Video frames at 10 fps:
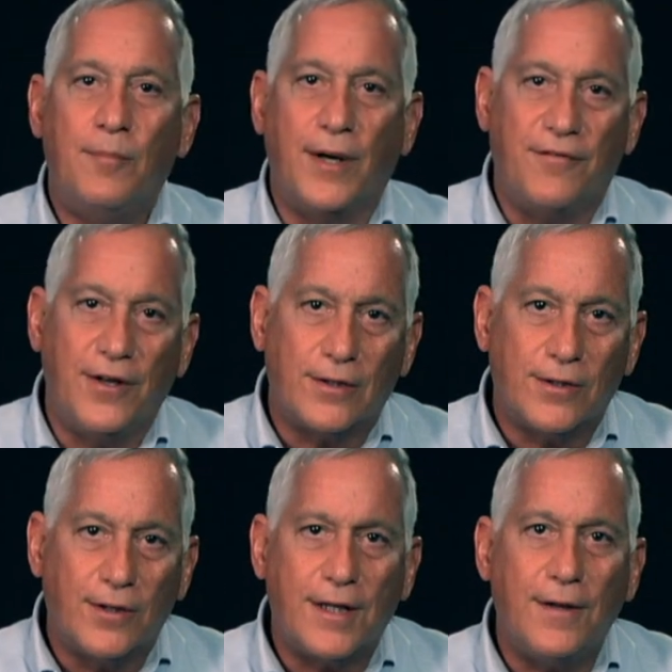But if you
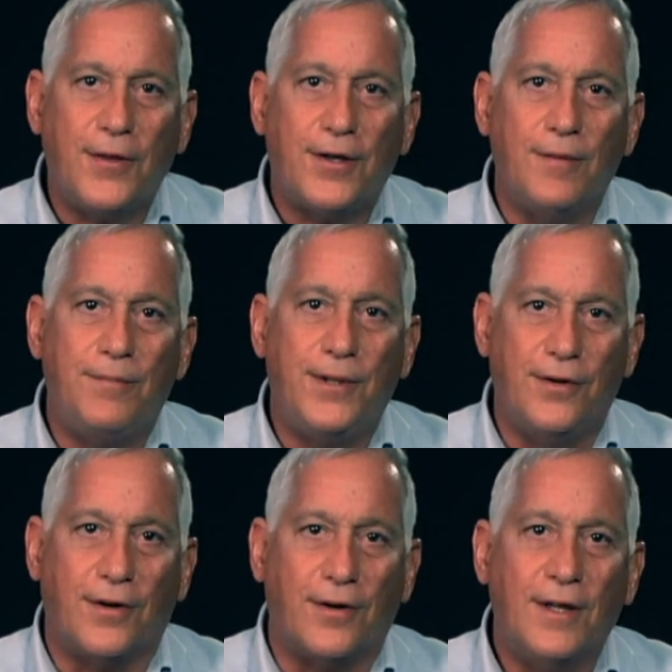look at the
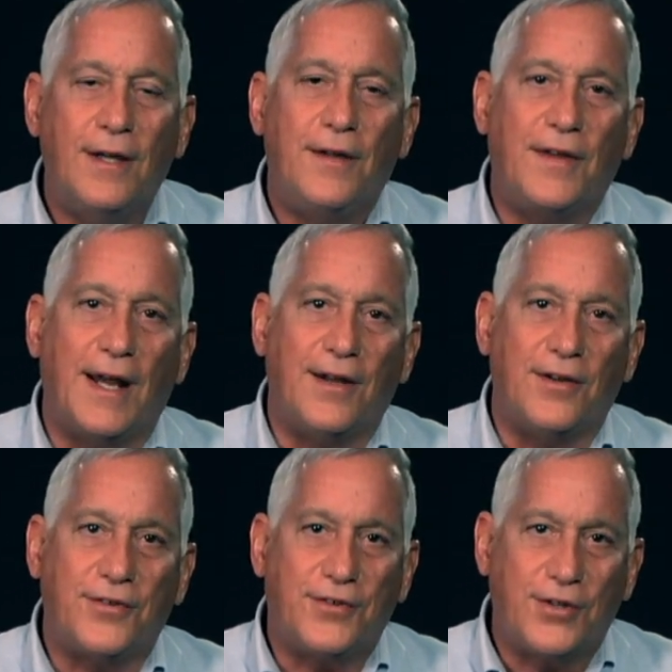computer that
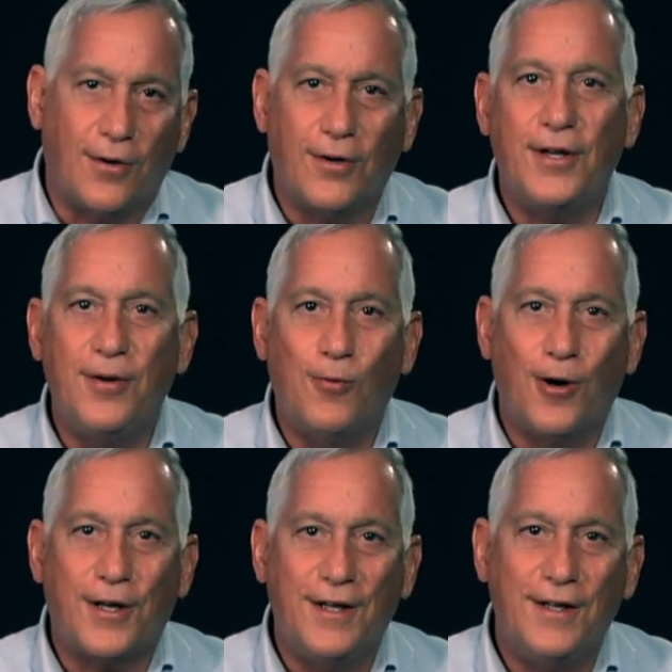is totally
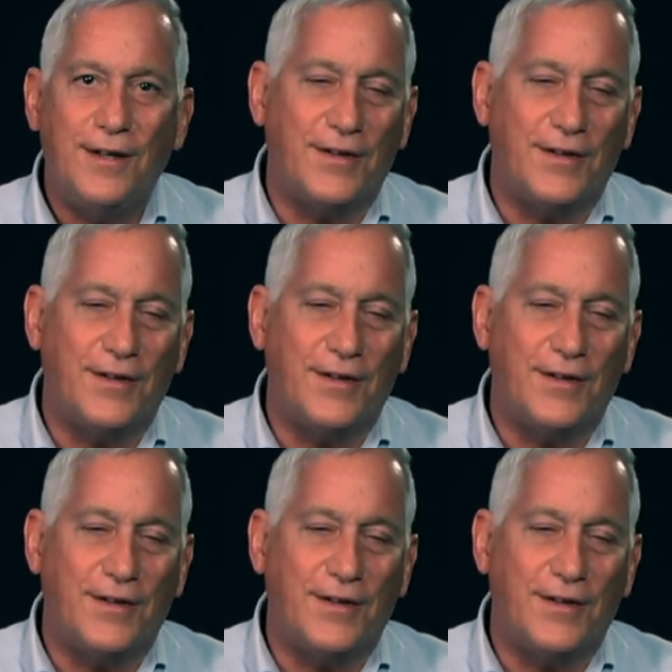working,